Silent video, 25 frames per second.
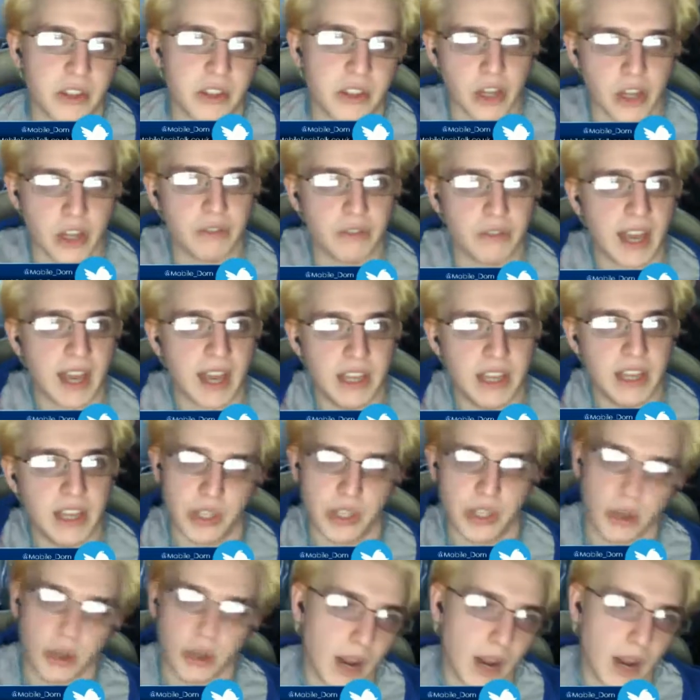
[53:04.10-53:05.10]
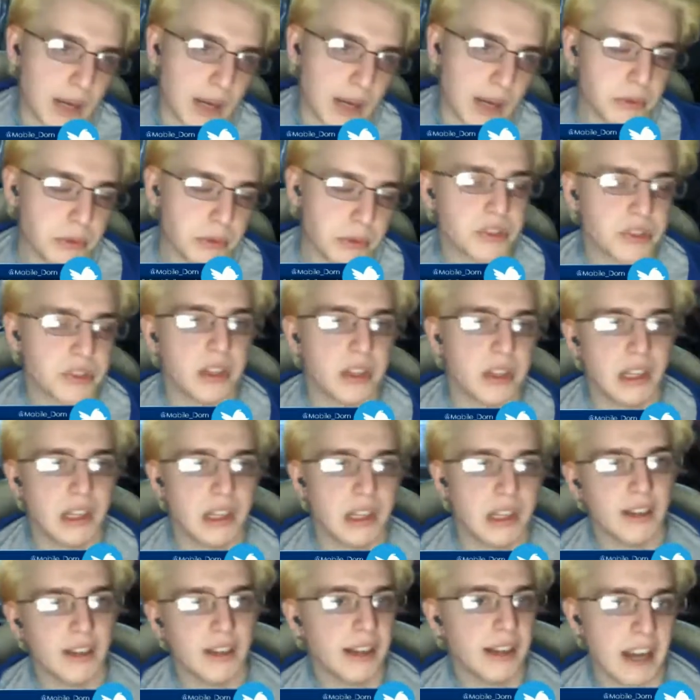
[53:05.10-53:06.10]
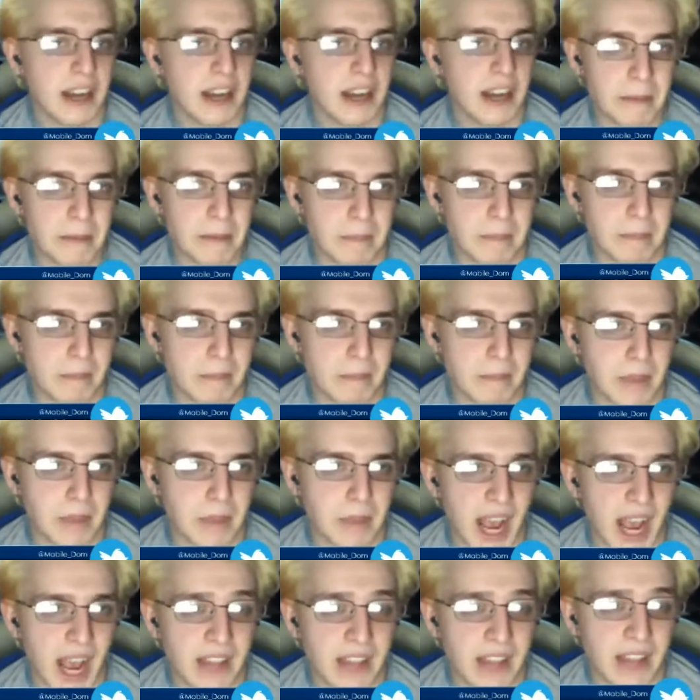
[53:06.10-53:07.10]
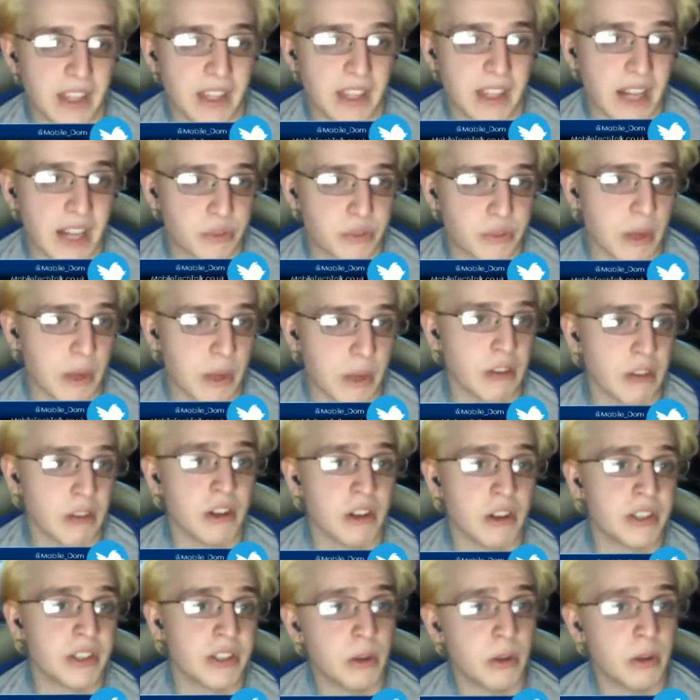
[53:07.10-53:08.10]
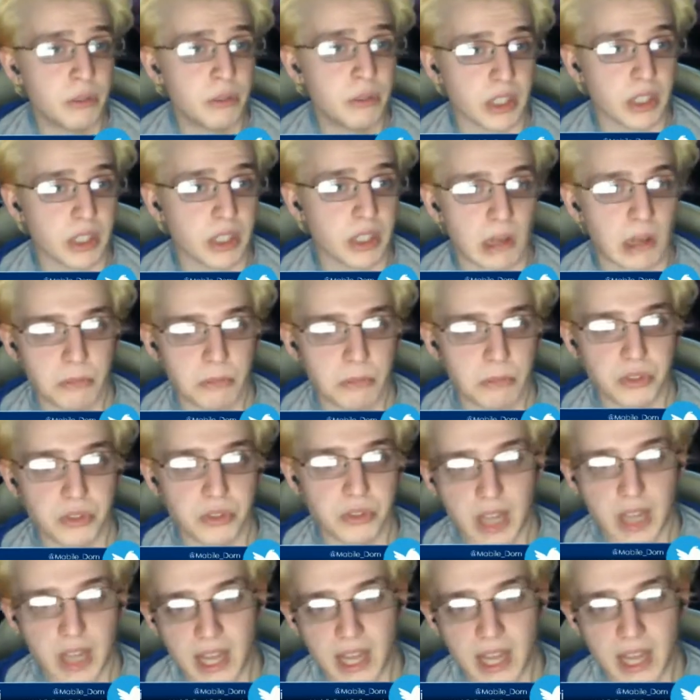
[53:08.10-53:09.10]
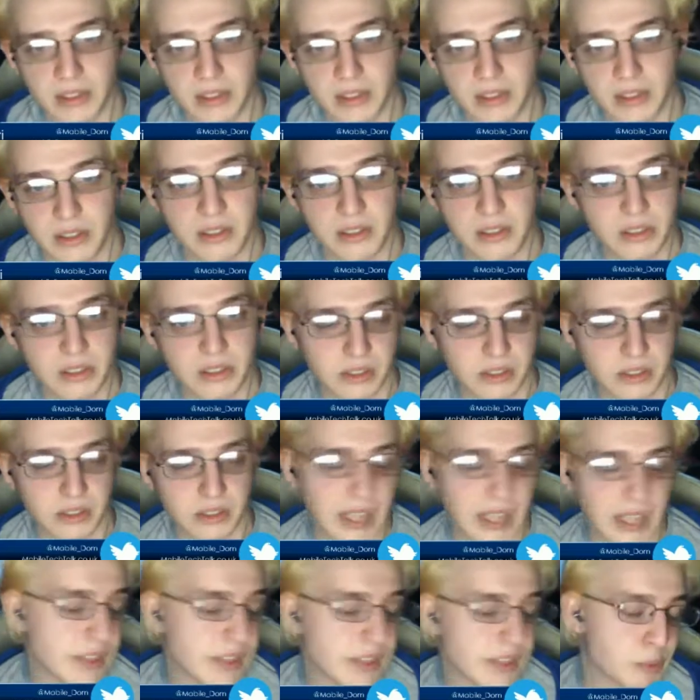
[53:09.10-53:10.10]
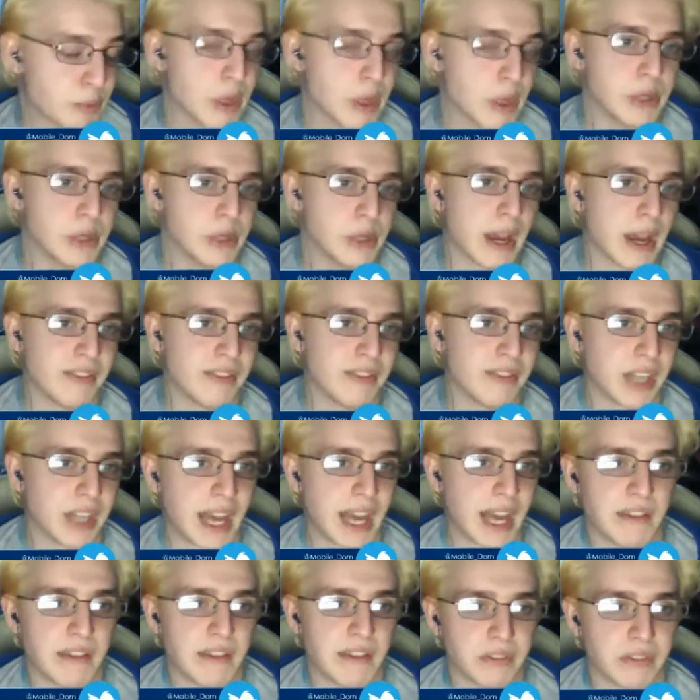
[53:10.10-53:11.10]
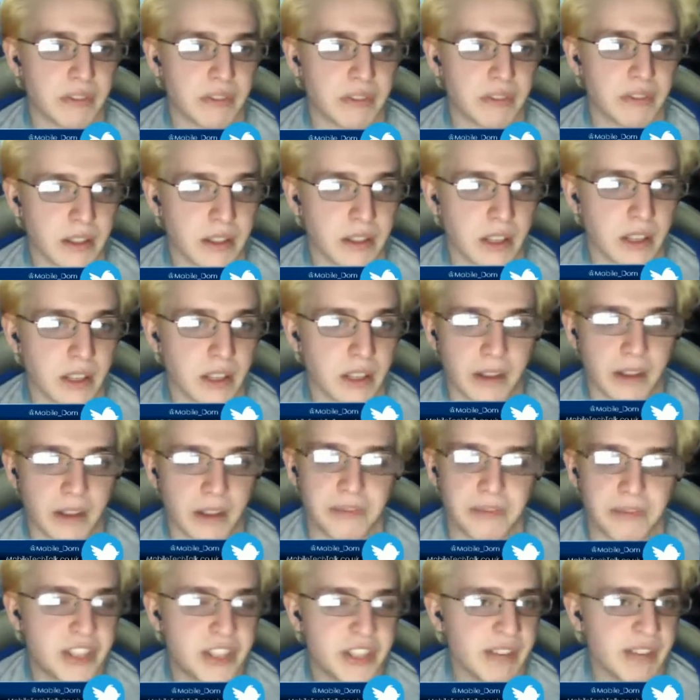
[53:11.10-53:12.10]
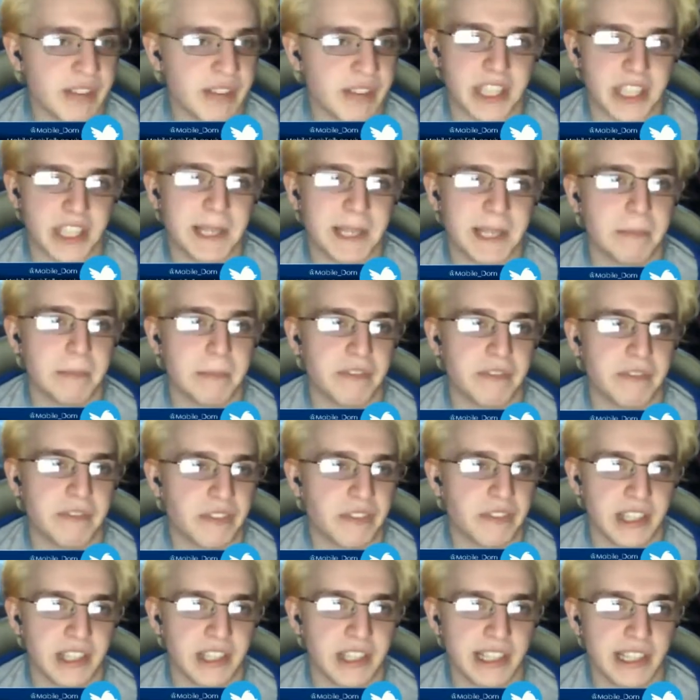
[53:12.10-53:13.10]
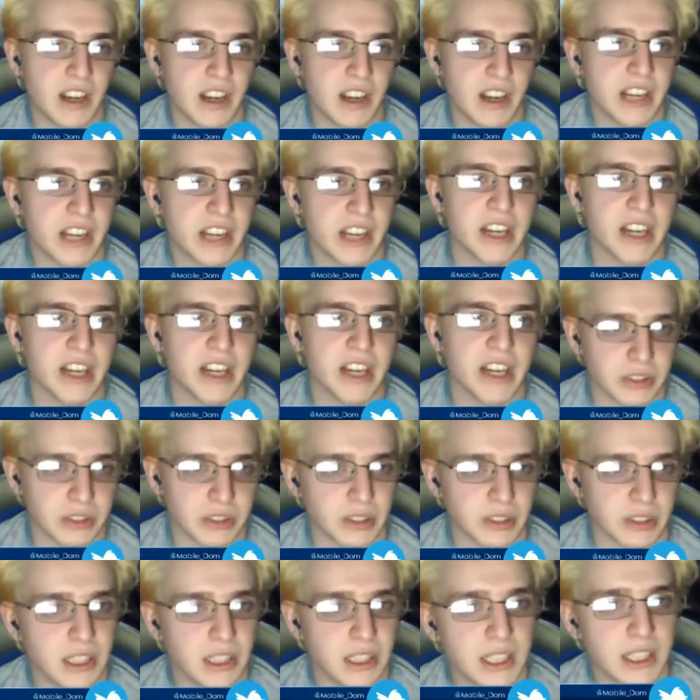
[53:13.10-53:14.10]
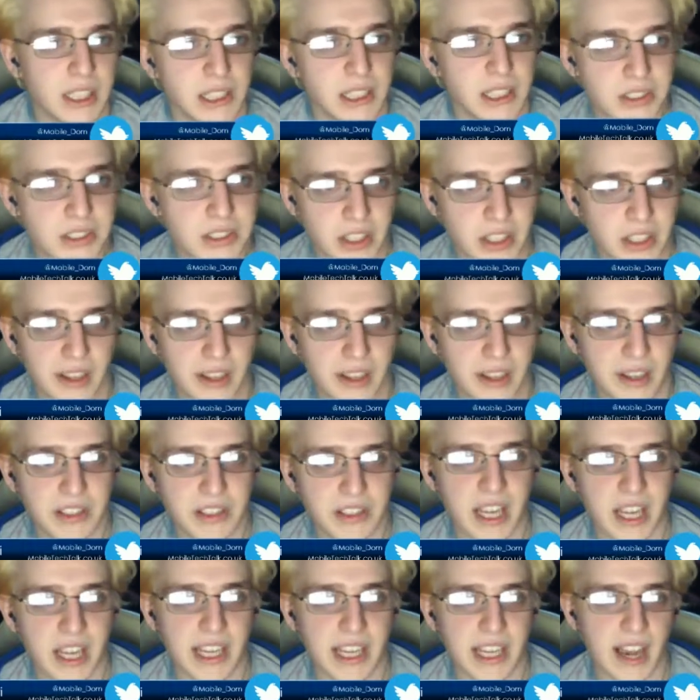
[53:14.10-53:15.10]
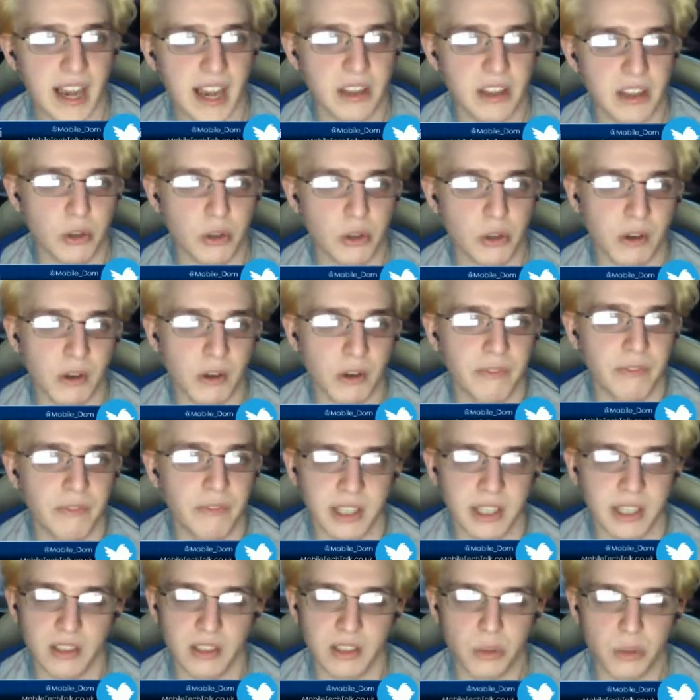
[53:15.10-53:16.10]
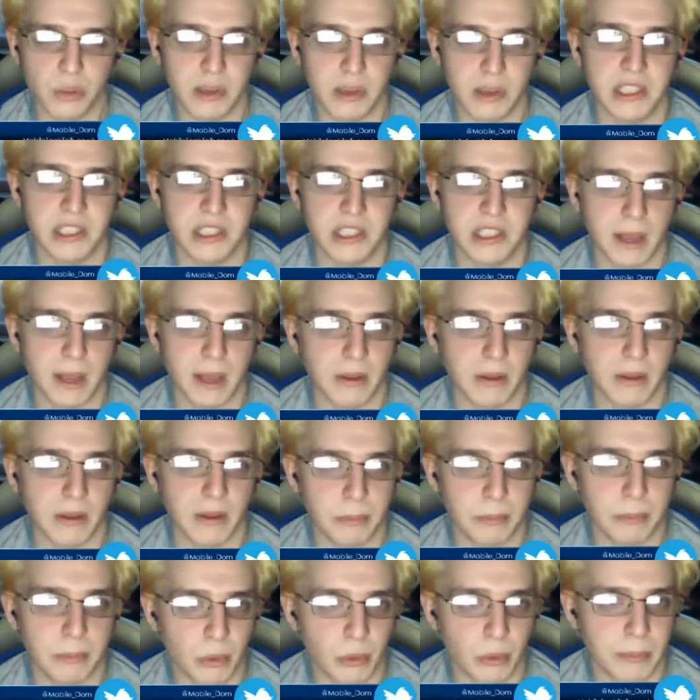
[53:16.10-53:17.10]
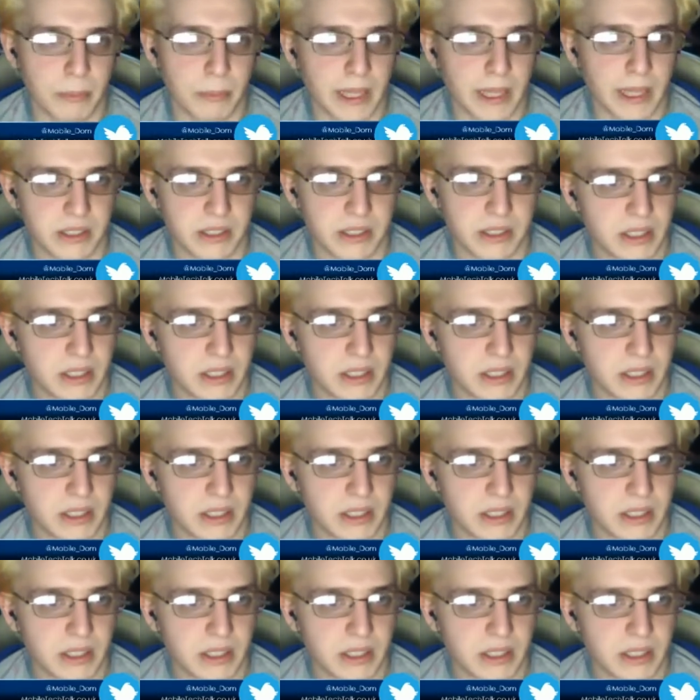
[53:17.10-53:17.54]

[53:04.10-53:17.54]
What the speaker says: overhead to your house. And that's where your internet also comes, and that's why you have to have $17.50 line rental to take out your fucking £20 broadband.